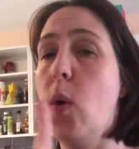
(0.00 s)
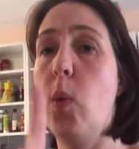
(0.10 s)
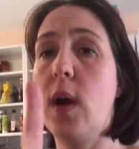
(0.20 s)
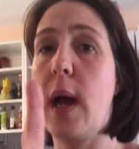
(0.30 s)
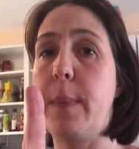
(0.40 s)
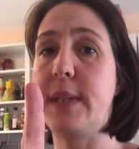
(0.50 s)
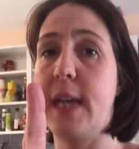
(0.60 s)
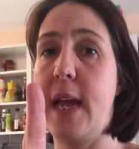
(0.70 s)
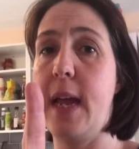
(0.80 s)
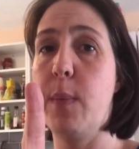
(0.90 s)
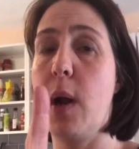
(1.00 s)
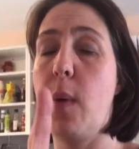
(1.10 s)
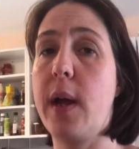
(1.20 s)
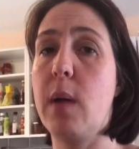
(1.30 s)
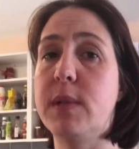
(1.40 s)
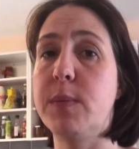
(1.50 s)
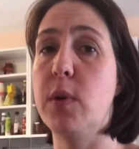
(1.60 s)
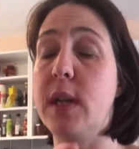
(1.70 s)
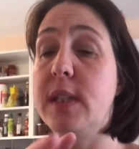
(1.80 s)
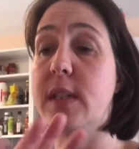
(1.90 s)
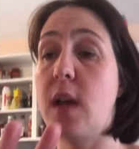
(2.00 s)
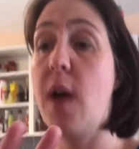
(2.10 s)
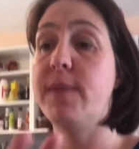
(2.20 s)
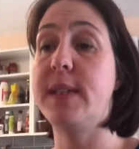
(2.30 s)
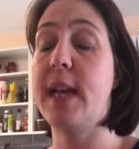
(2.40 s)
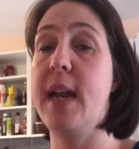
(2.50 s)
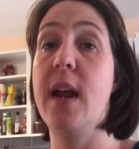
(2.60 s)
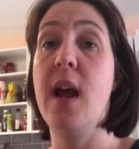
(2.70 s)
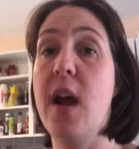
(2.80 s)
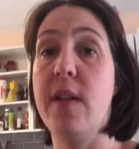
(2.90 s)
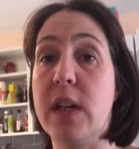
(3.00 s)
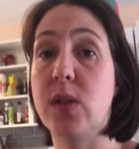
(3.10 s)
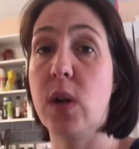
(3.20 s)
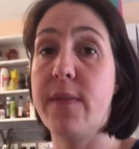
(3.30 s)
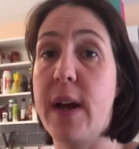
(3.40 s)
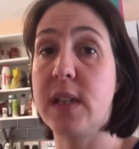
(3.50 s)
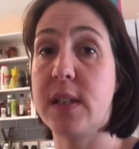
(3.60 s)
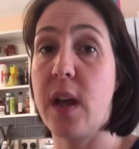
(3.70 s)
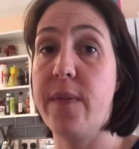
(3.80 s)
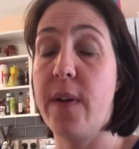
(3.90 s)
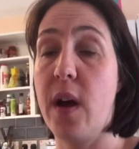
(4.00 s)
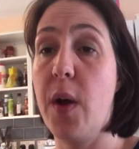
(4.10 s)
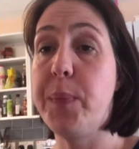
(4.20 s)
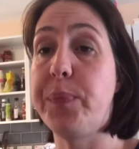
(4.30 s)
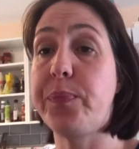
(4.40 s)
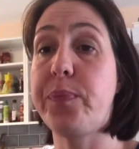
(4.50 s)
1 cup of tea when I woke up this morning, so it's half a sin. That's all I've had so far.